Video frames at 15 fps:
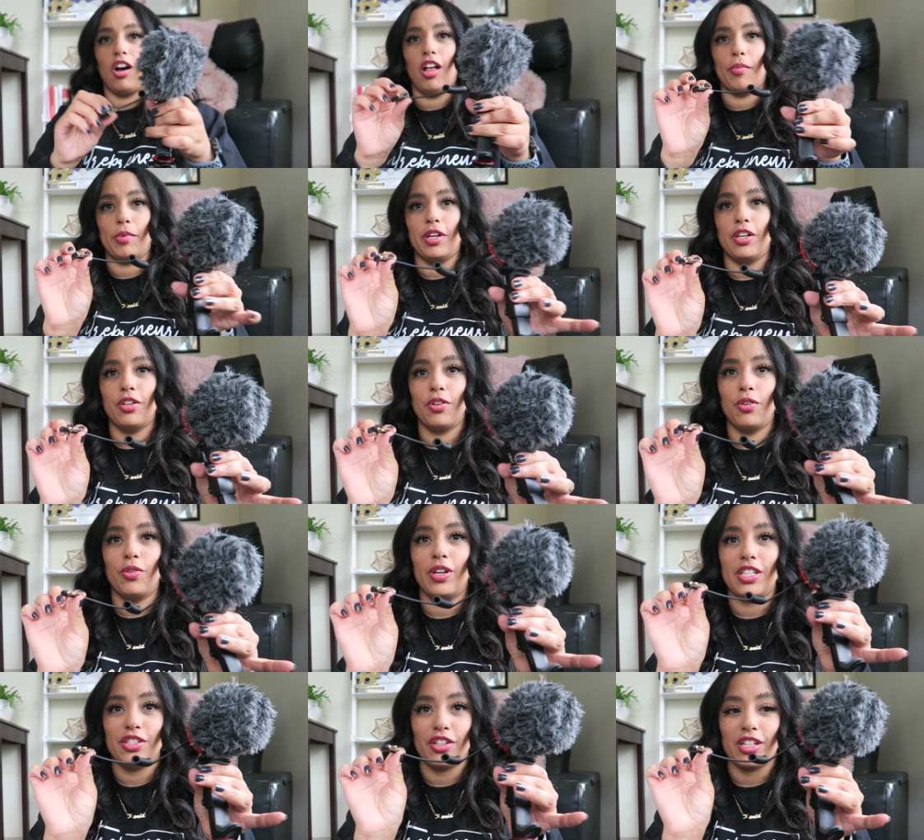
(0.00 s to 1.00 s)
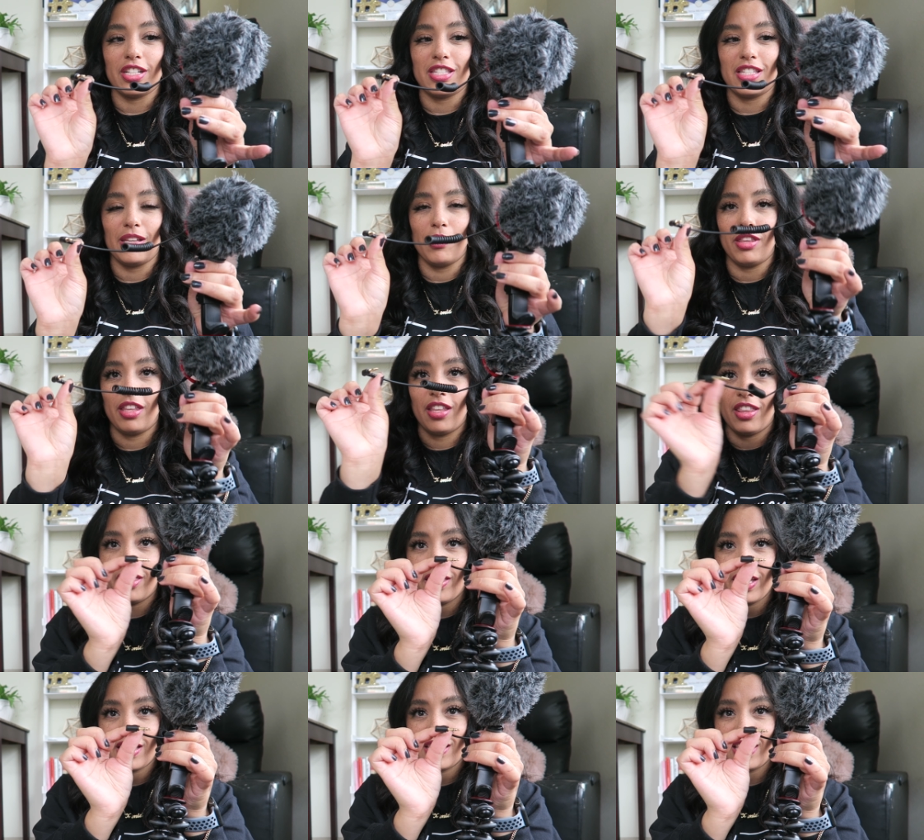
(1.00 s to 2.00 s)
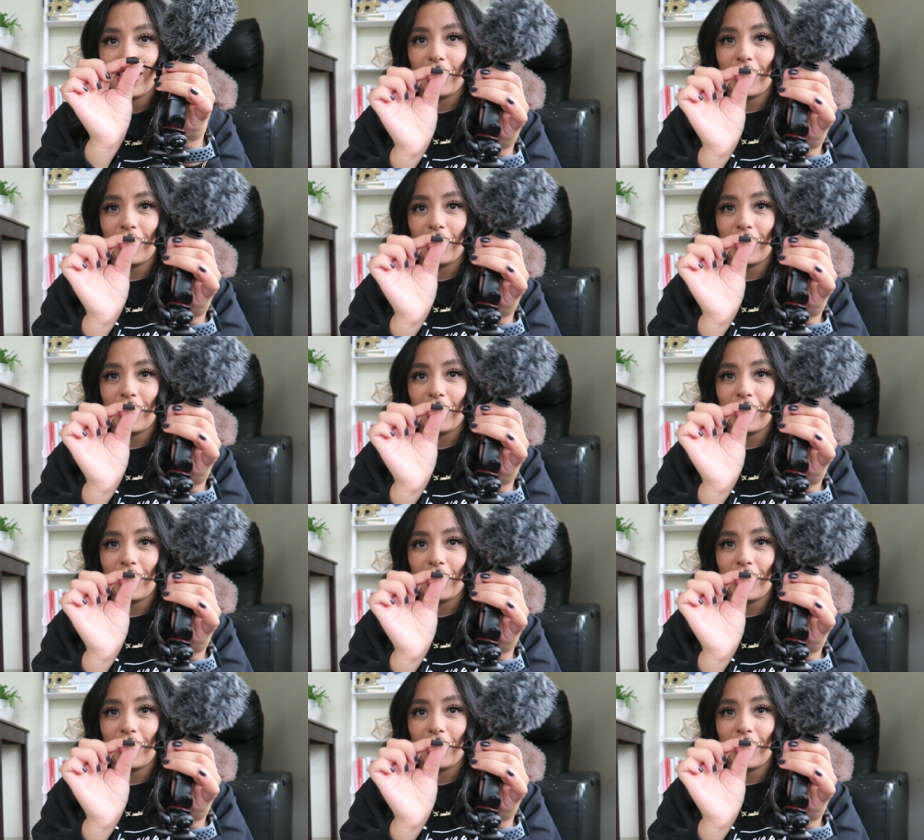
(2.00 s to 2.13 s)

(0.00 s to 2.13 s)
All I'm going to do is you're going to see this in